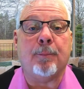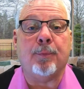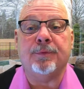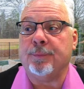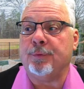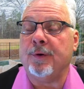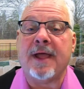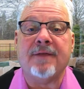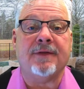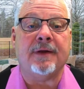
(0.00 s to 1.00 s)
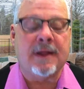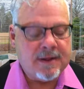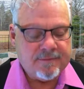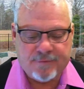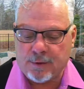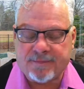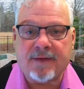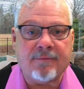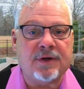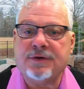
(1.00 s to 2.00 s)
how to pronounce it. Philip's
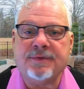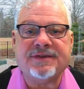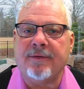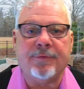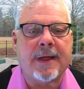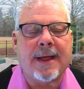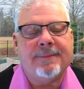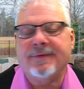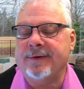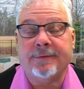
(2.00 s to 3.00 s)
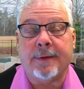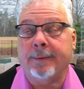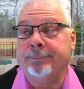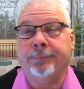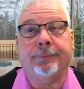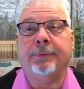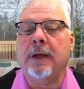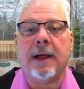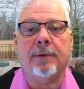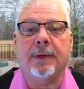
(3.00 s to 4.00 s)
given it to me several times, and it's like,
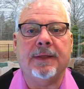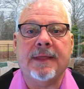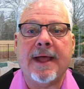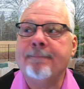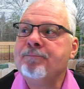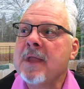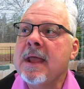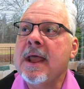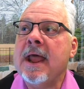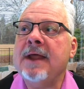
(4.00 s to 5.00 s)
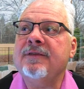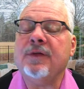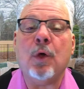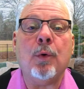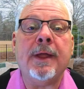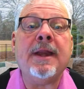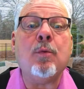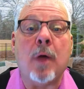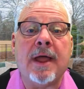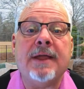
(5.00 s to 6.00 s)
I don't get that. And so
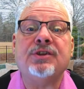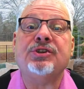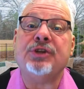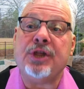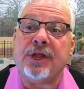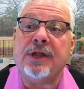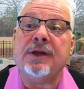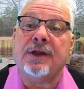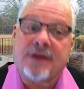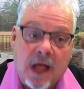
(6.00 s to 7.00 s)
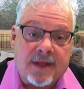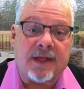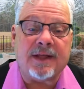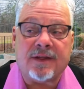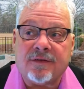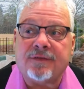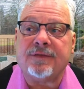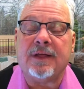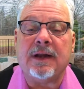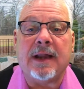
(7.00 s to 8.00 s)
anyway, Natalia, is
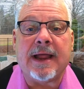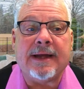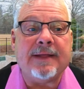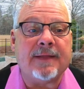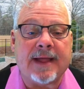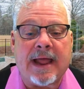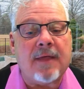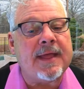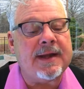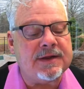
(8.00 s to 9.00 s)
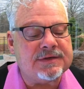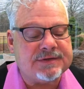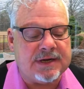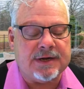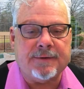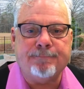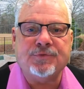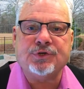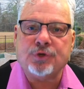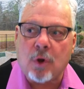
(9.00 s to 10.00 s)
the lady, the gal that is in
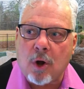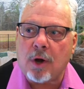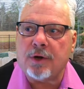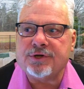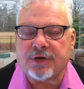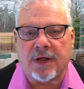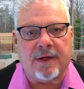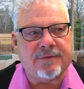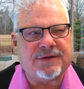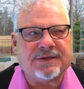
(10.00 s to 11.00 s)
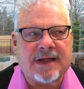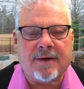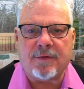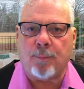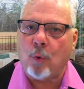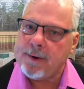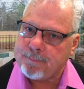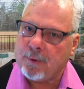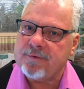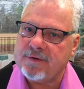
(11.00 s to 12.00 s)
charge of, she's kind of the point
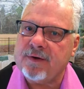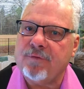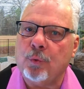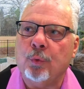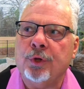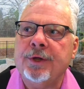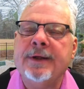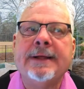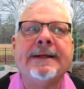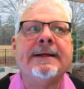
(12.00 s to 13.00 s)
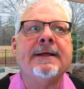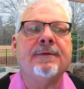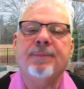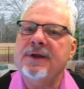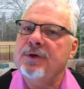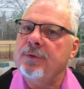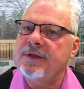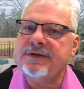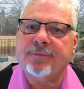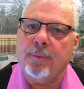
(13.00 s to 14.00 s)
person, if you would. Been doing
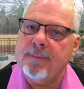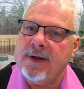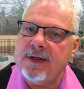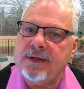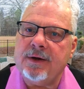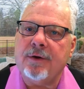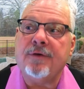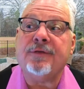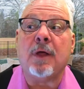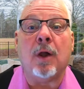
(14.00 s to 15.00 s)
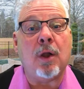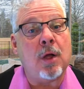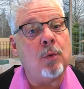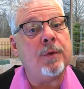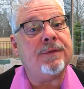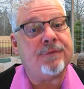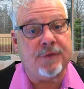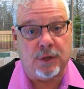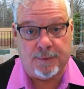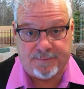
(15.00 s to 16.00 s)
this for many years, along with
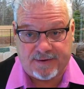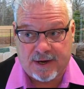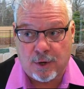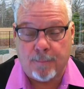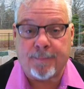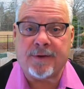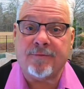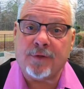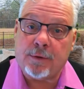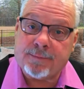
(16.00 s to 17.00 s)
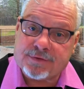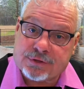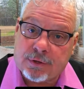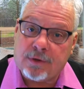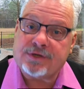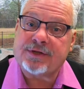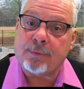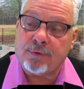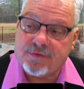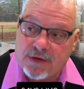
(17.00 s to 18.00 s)
Philip's help and Philip's church
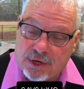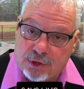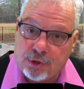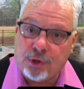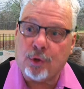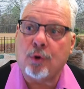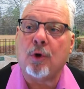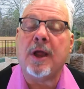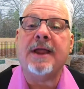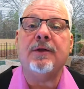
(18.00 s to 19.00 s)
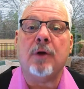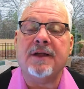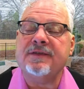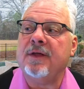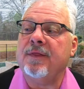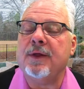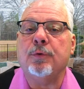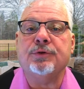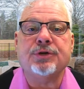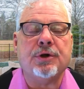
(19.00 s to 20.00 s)
that was in Ukraine, Christ
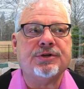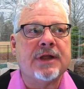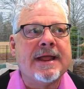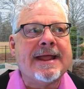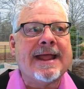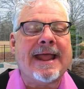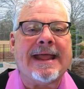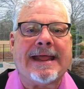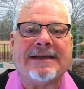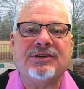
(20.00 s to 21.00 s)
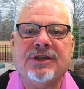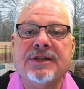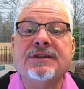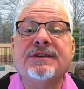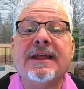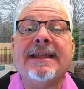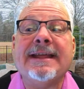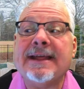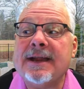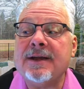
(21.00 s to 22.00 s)
Cathedral Church, and she is
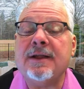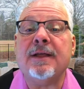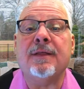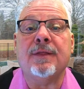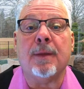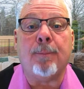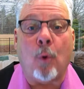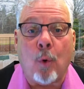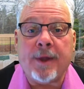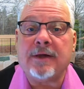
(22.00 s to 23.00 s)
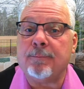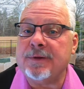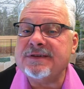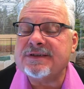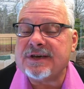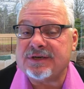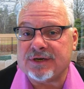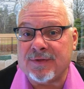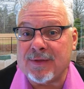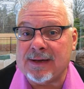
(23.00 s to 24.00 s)
in the point
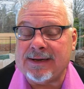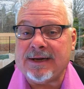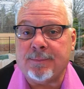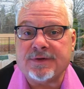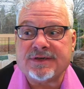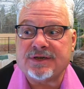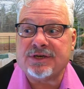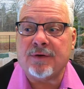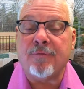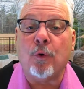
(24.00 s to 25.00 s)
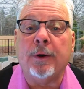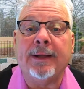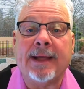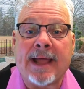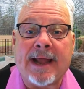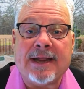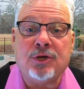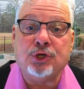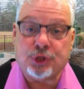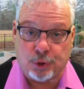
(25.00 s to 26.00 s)
position, the lead position for
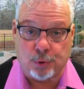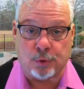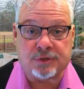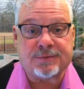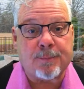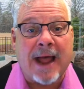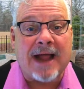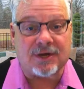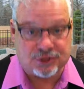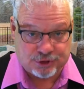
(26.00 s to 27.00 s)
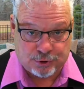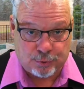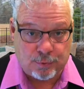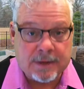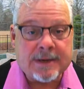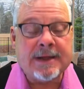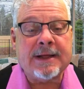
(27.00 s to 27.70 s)
getting Jews back to